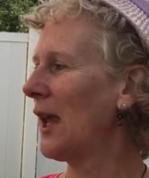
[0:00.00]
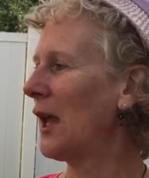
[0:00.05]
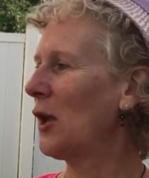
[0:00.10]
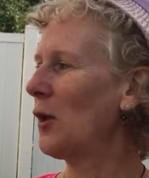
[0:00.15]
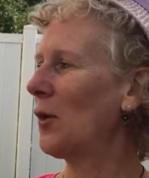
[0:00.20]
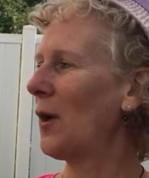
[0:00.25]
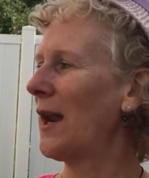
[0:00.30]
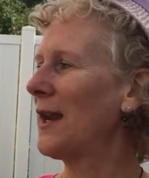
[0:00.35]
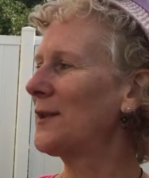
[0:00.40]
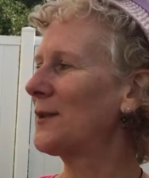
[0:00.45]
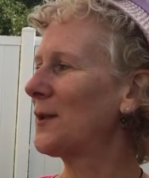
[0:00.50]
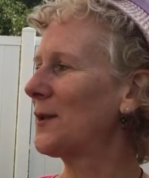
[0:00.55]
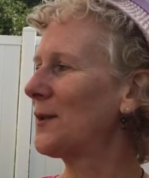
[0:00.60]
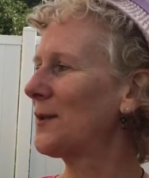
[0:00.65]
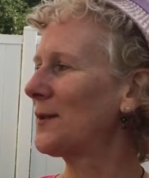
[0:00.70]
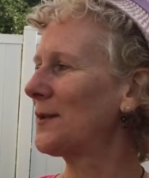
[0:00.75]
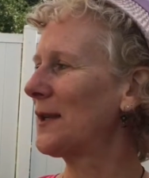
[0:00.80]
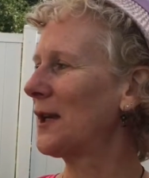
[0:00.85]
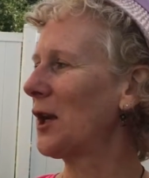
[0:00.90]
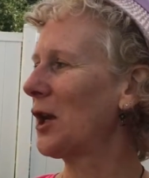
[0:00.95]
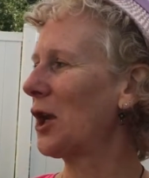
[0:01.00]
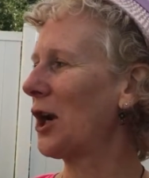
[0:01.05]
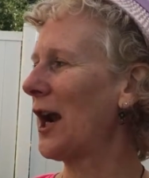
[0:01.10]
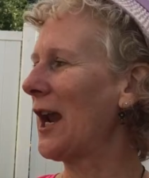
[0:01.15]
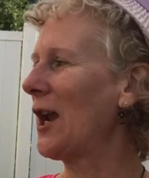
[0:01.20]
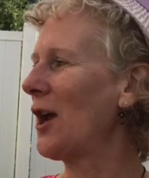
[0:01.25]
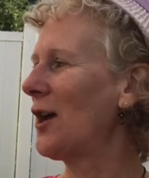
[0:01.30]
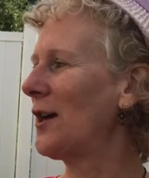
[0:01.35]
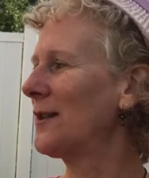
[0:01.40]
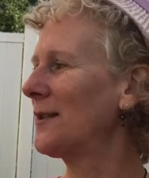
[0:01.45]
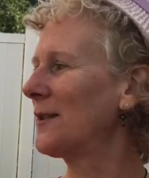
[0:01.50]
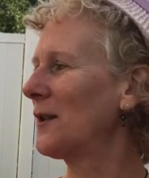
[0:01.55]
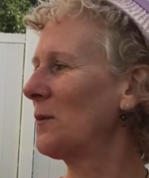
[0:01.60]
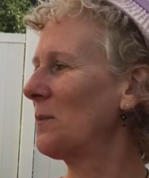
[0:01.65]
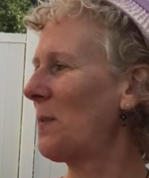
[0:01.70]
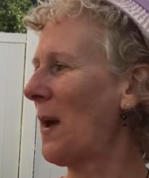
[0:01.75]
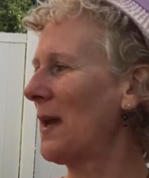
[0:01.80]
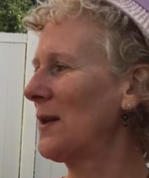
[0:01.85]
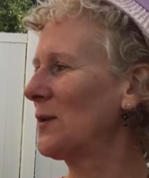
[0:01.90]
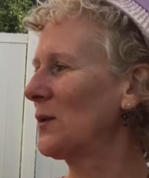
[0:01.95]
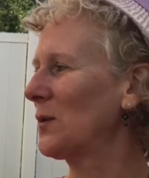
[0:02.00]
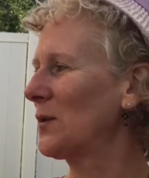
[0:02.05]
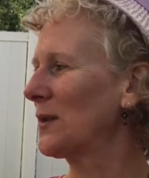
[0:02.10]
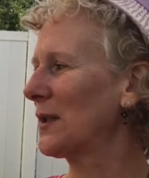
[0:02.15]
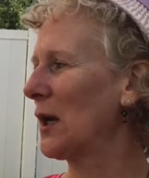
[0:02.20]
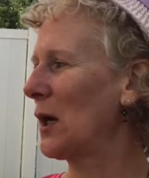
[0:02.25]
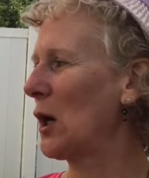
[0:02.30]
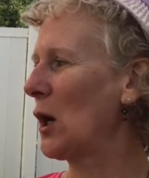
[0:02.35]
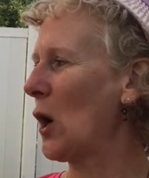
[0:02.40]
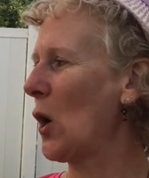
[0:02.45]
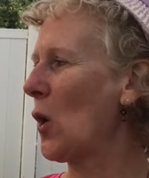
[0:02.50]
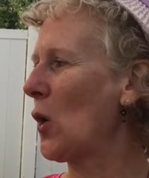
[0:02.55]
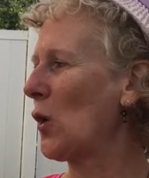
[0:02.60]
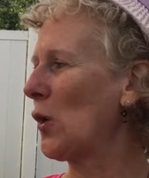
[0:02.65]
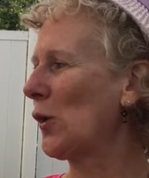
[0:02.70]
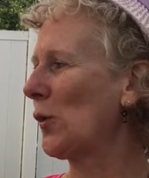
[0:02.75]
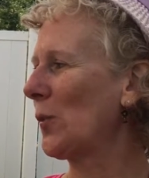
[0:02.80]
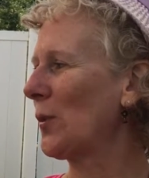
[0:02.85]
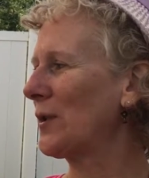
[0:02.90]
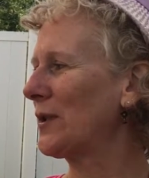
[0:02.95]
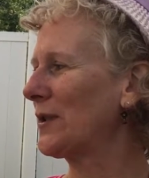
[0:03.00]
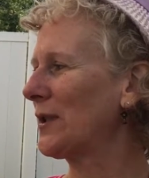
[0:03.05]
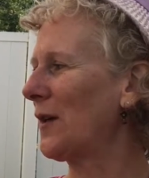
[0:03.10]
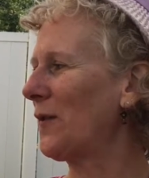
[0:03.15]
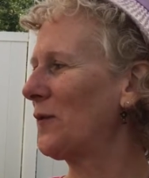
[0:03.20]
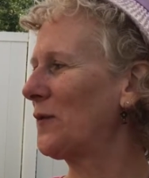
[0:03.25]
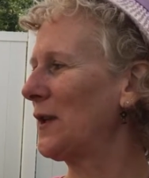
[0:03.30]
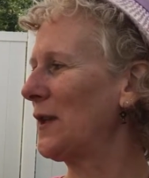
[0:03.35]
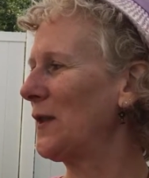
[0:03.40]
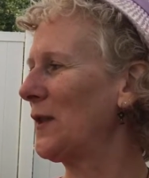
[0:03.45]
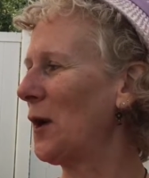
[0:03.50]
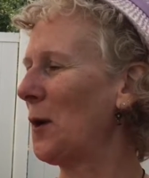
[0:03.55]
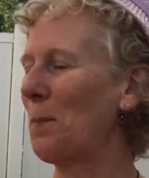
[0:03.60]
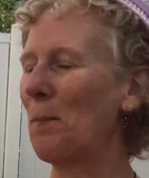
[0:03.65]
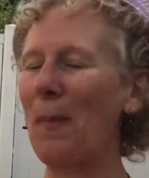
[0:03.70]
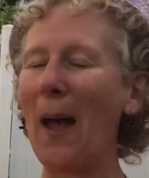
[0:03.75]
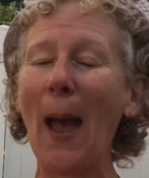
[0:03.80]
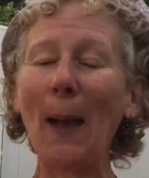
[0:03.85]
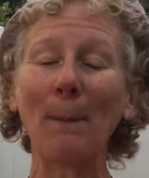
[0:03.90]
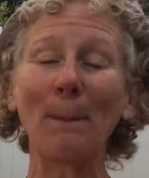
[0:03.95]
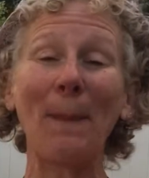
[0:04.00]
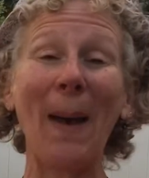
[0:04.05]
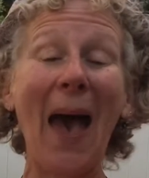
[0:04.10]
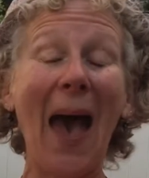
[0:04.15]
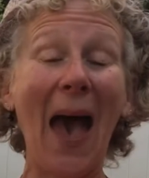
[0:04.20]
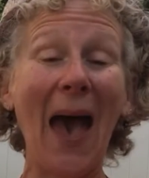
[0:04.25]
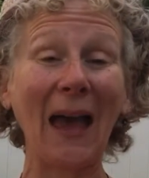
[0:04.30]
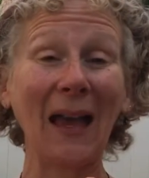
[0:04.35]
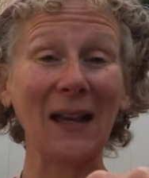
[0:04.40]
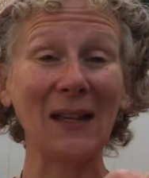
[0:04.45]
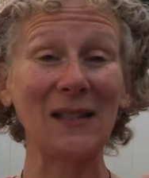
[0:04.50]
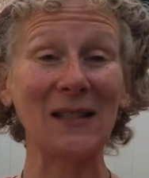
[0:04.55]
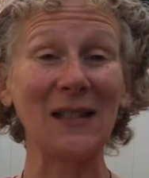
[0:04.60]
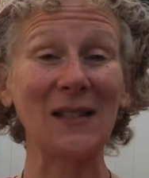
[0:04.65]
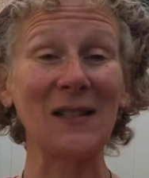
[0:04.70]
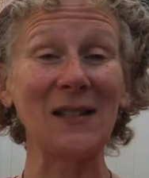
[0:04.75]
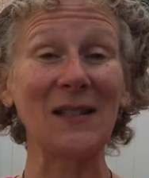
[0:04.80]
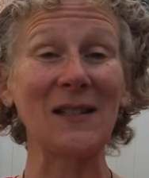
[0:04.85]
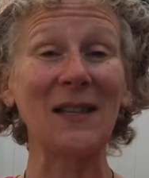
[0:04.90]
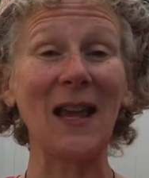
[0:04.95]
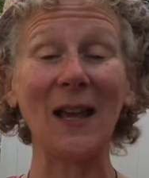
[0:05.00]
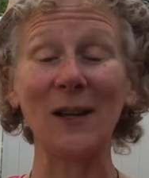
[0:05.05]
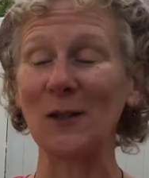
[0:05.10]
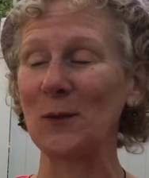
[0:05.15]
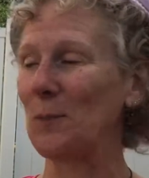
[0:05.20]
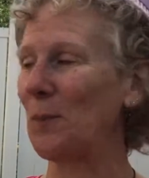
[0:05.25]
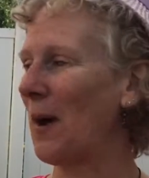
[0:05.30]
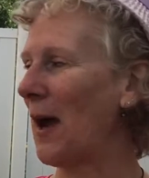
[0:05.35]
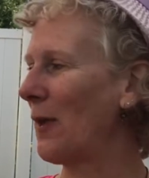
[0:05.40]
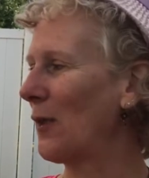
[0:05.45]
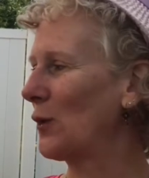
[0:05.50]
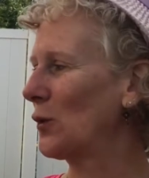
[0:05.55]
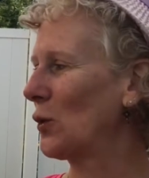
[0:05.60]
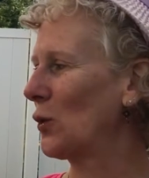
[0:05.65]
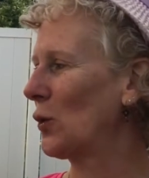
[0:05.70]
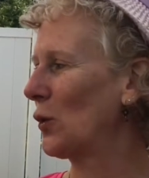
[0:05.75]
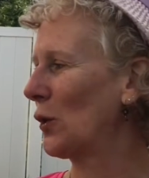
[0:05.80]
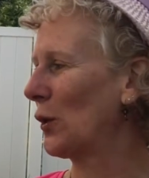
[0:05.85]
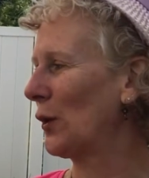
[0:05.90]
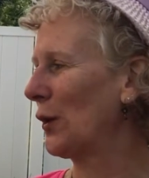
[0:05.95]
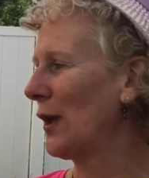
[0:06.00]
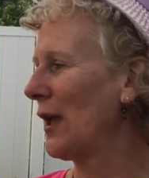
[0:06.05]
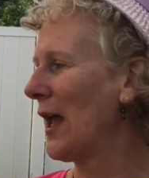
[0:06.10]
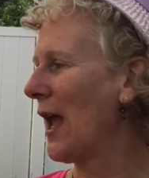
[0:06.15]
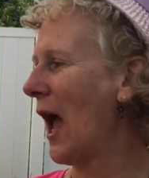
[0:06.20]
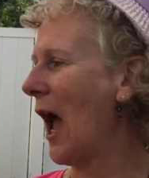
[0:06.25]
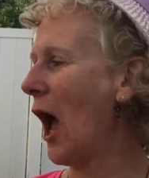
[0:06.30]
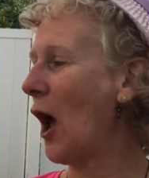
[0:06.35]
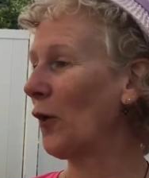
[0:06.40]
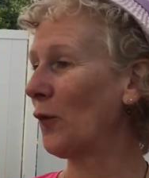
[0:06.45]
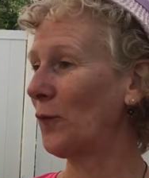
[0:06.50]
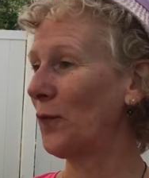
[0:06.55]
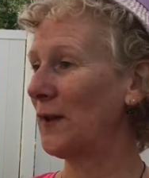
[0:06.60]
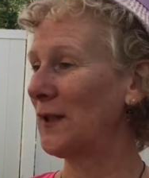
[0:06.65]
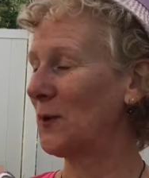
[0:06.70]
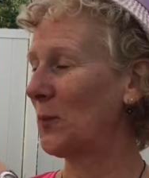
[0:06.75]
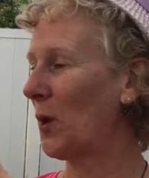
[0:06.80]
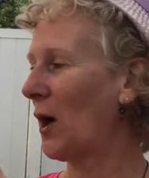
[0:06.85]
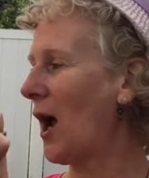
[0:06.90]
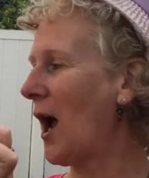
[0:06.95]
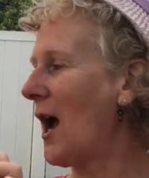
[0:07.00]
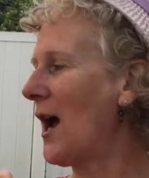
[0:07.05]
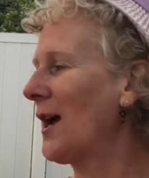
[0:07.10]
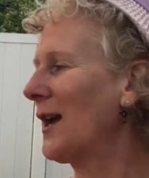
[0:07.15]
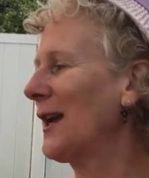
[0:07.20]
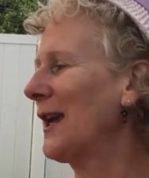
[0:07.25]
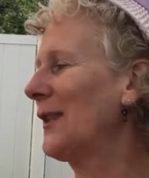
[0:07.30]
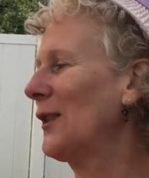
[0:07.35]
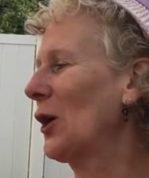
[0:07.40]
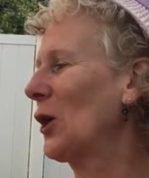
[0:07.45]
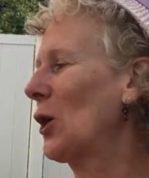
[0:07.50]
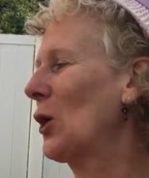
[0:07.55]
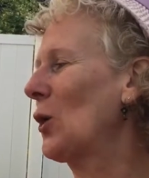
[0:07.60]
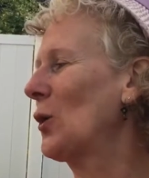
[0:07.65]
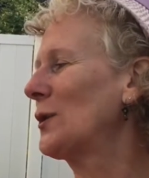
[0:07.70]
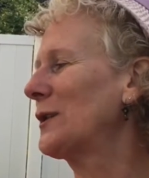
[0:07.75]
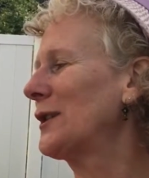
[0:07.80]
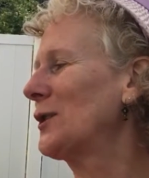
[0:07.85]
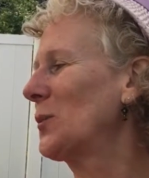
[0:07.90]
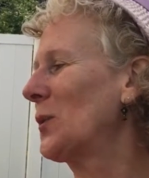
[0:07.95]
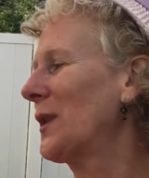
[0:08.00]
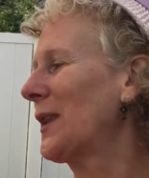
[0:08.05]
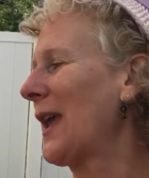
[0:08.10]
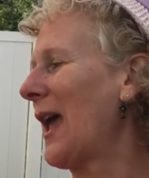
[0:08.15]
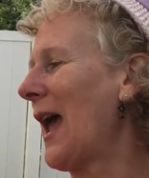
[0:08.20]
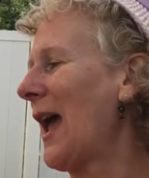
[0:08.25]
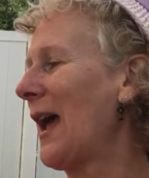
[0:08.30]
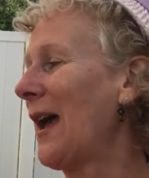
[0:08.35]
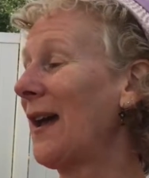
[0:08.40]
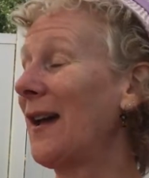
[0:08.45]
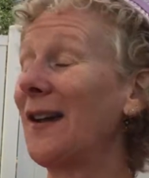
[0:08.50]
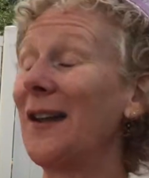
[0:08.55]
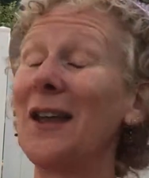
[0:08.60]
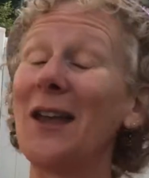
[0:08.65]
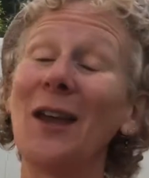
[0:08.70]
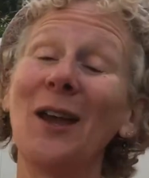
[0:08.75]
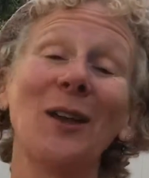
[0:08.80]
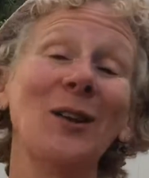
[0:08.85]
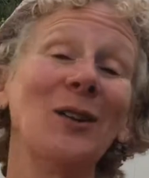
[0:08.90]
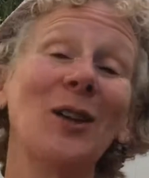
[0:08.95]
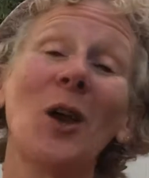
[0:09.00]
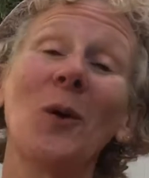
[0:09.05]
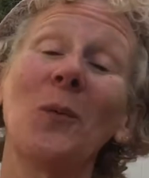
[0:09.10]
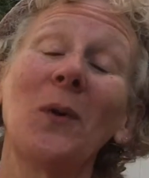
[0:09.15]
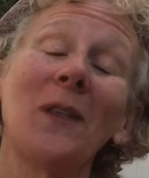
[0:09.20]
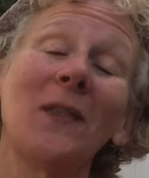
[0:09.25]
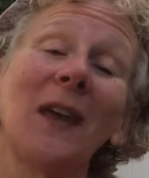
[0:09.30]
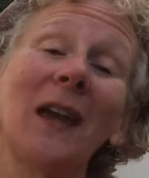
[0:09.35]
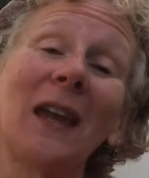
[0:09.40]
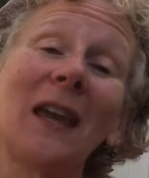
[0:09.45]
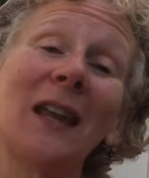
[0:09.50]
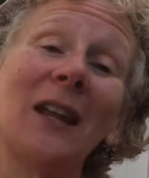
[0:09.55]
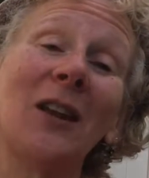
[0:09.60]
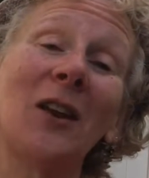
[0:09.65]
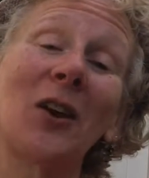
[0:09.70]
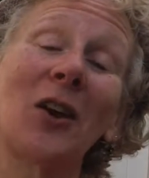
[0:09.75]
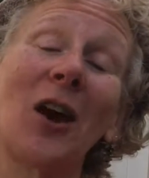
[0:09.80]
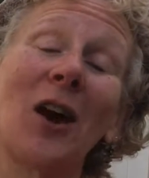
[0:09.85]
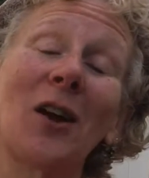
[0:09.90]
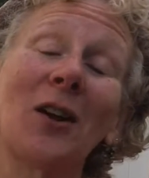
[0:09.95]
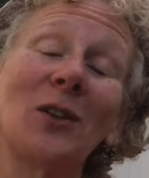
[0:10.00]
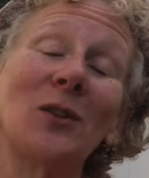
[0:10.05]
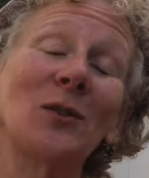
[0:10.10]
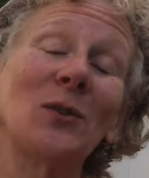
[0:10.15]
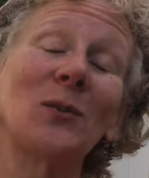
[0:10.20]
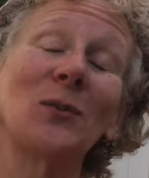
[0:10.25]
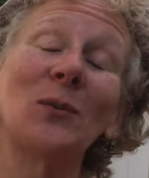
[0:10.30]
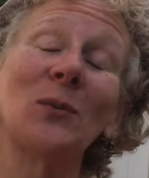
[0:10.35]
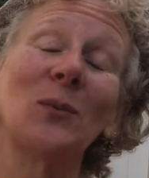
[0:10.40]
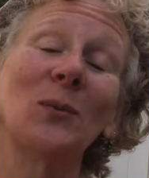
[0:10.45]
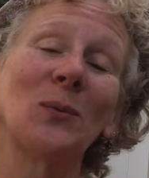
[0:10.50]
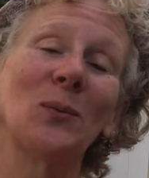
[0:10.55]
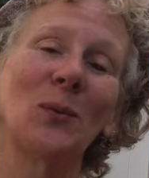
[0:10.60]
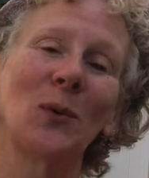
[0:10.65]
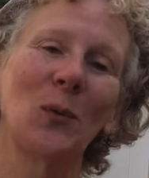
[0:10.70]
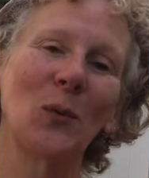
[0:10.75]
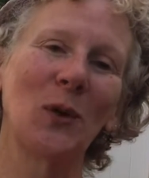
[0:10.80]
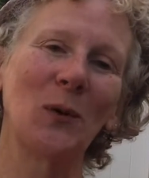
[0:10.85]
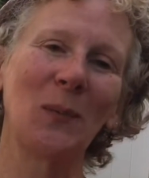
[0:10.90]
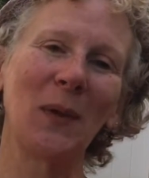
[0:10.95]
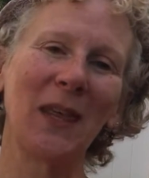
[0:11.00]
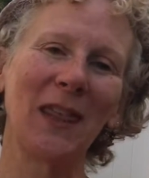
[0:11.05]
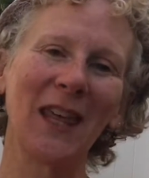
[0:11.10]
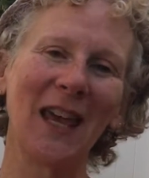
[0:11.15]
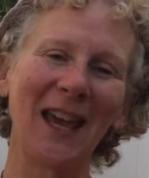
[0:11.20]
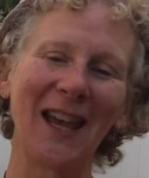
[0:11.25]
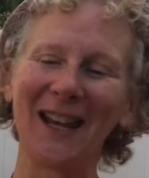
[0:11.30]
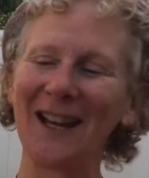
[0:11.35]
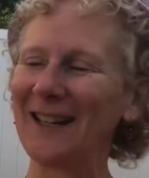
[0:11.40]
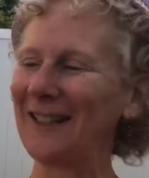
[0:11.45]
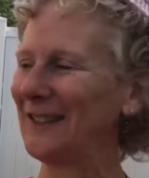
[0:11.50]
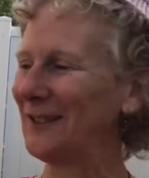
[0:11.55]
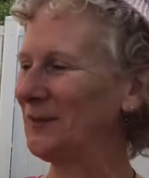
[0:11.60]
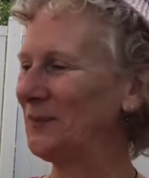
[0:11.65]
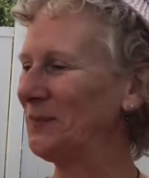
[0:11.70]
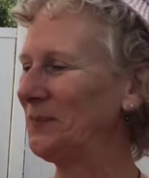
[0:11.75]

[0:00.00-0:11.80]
Erasers and crayons and pencils galore were stuffed in their backpacks and set by the door. Outfits were hung in the closet with care, knowing that kindergarten soon would be there.